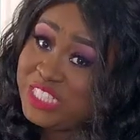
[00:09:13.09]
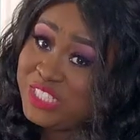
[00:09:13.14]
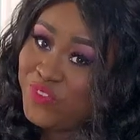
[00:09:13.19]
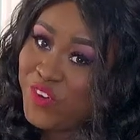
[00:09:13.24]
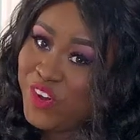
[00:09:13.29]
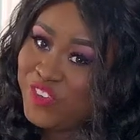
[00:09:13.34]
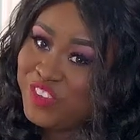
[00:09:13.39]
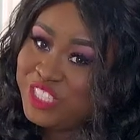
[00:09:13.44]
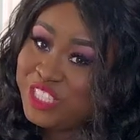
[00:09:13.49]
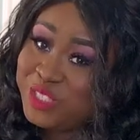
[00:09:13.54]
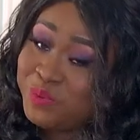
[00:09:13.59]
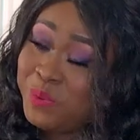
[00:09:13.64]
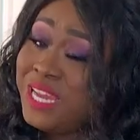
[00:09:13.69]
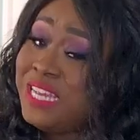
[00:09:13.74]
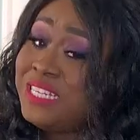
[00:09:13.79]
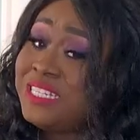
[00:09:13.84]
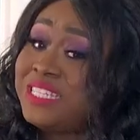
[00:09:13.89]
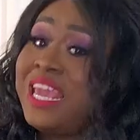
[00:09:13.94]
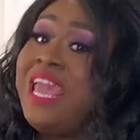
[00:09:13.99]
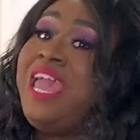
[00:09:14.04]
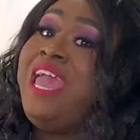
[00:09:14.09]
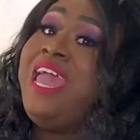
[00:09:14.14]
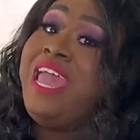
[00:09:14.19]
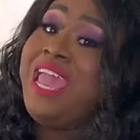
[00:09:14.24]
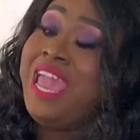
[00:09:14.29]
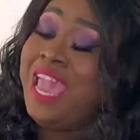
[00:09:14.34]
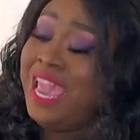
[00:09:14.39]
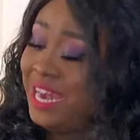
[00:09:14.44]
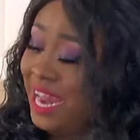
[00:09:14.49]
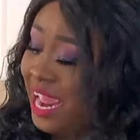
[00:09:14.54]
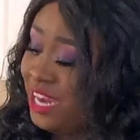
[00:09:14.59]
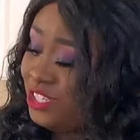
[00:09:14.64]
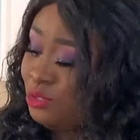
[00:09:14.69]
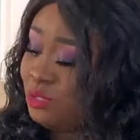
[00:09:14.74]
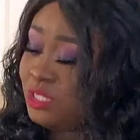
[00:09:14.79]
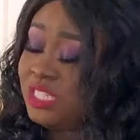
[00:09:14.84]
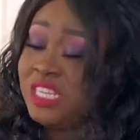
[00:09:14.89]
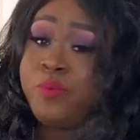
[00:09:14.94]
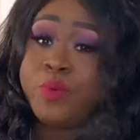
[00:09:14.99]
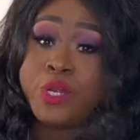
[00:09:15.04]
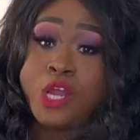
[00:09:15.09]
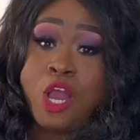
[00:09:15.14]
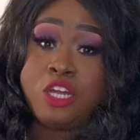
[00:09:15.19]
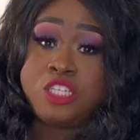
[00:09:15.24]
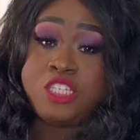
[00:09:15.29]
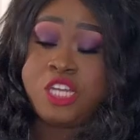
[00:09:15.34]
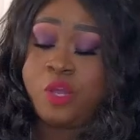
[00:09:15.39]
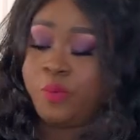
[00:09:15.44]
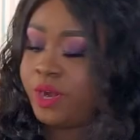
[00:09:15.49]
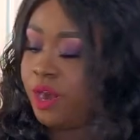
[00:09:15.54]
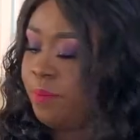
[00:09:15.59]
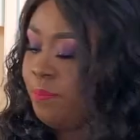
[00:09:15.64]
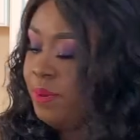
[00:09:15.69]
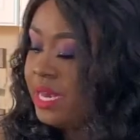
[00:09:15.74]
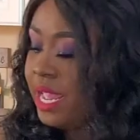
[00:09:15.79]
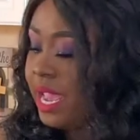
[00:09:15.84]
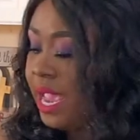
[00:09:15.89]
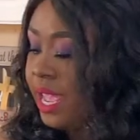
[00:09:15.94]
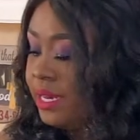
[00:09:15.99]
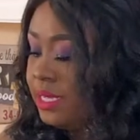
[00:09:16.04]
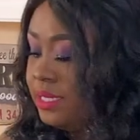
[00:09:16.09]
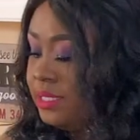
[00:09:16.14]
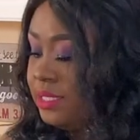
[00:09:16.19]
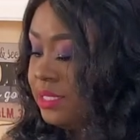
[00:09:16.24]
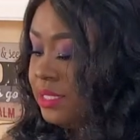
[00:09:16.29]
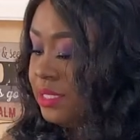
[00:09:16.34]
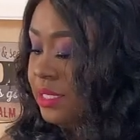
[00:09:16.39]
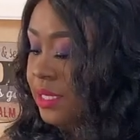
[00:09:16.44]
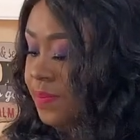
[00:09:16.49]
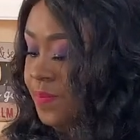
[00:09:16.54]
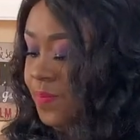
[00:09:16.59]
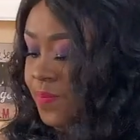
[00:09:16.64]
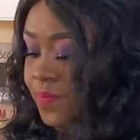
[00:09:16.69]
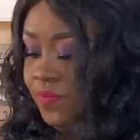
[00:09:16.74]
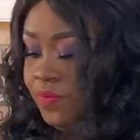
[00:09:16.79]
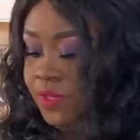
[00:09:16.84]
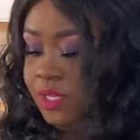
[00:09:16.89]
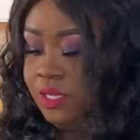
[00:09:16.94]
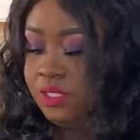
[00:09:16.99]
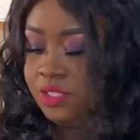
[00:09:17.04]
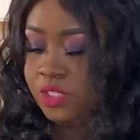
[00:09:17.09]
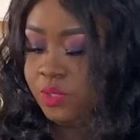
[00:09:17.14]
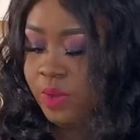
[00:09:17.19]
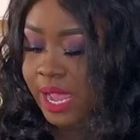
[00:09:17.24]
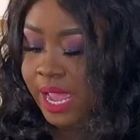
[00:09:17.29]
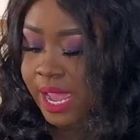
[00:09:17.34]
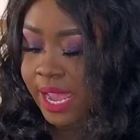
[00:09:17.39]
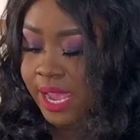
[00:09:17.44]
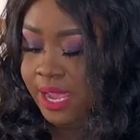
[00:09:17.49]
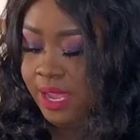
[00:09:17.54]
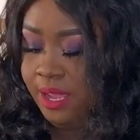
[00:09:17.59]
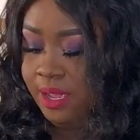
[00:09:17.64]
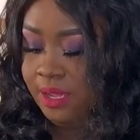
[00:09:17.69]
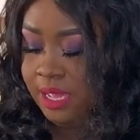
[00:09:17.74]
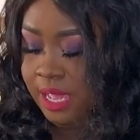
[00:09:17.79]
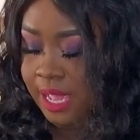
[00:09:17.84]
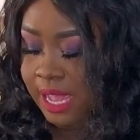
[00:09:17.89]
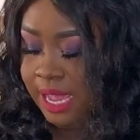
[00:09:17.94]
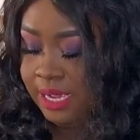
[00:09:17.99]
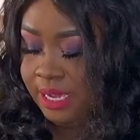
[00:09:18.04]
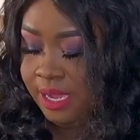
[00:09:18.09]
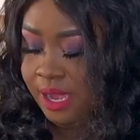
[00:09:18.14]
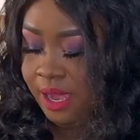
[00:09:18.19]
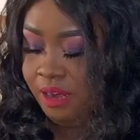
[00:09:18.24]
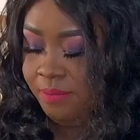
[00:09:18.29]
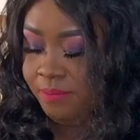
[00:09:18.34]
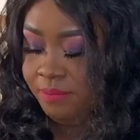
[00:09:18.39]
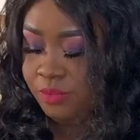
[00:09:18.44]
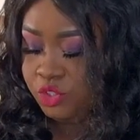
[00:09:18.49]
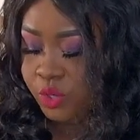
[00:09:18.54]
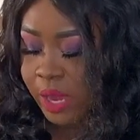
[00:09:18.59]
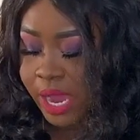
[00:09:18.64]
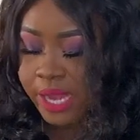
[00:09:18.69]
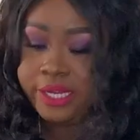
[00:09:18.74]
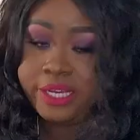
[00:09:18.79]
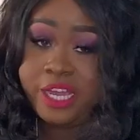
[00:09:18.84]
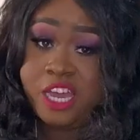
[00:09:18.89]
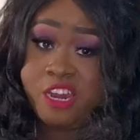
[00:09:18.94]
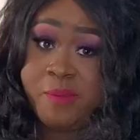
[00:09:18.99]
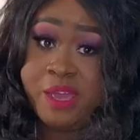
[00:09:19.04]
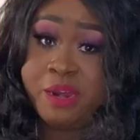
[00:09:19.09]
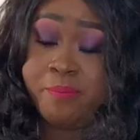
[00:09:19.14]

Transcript: for the Sweet. And as you see, we're all done with our bananas. So I tried to cut them at a